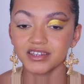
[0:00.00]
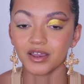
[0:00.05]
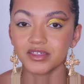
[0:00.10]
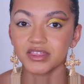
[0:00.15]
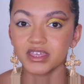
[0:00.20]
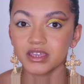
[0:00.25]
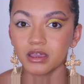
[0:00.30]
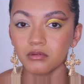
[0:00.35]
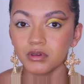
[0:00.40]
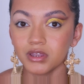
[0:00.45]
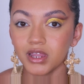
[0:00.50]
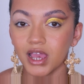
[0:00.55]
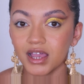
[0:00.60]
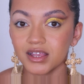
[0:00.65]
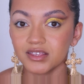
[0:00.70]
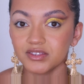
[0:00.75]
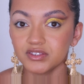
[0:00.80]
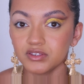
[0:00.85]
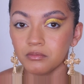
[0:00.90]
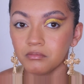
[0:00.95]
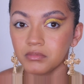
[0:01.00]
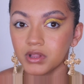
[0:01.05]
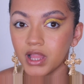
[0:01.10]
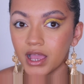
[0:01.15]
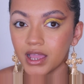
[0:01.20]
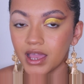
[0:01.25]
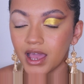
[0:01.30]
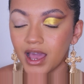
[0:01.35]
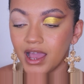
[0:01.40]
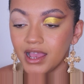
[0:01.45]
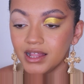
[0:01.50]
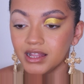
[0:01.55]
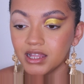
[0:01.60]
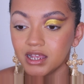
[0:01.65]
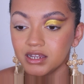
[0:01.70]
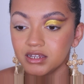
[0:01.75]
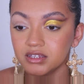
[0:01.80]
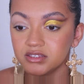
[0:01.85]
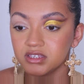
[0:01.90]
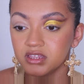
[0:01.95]
Now I think I'm going to add some black
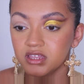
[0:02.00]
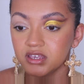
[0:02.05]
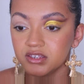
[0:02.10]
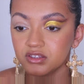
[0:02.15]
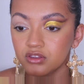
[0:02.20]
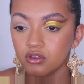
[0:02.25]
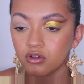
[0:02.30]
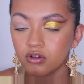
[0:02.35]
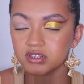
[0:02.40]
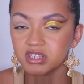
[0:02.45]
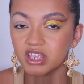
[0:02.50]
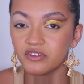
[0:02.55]
eyeliner to this look because